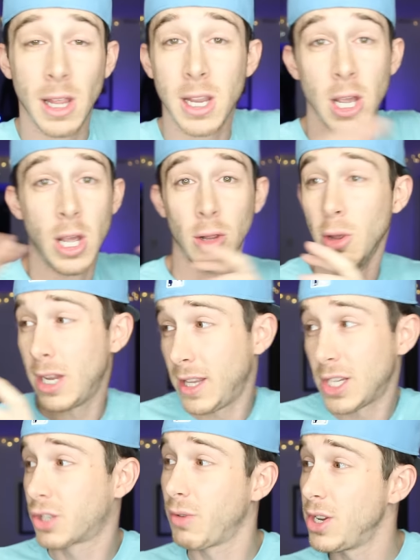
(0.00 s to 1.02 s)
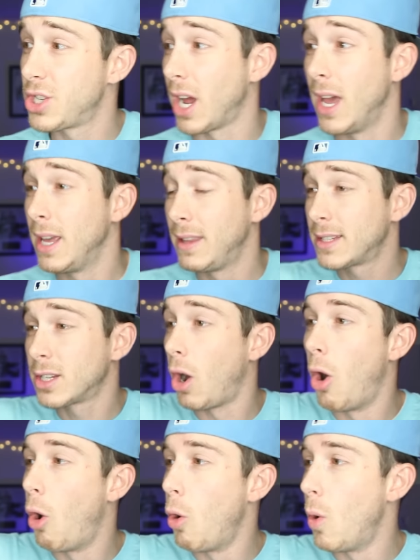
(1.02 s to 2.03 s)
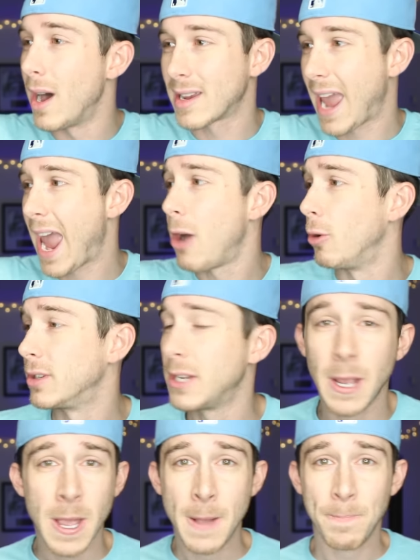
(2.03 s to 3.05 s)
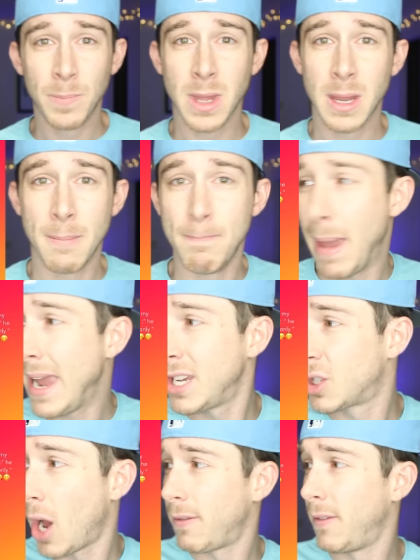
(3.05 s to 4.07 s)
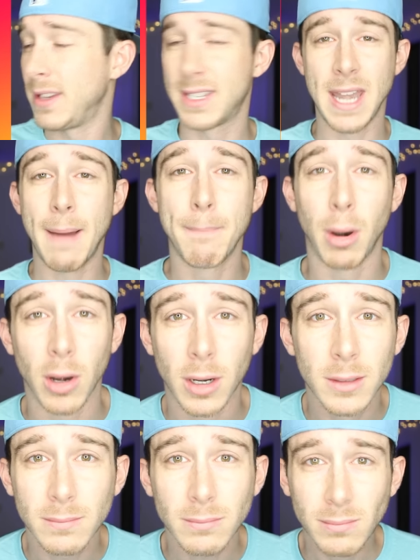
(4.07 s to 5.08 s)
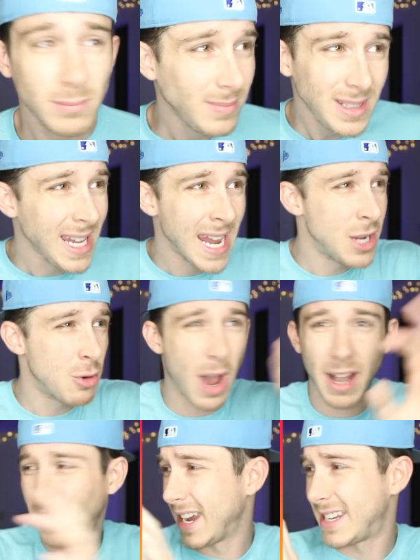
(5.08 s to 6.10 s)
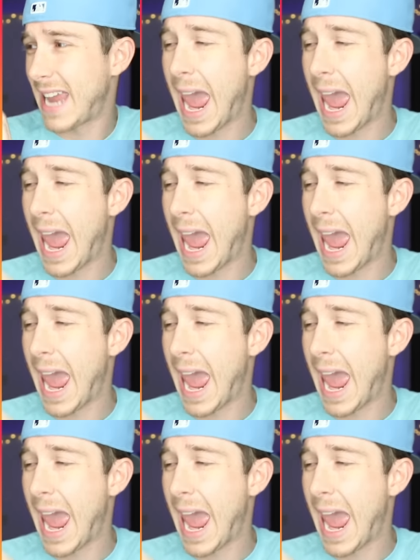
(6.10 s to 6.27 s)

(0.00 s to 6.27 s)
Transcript: Like, look at this screenshot. This is a whole account based off of his number. And you gotta like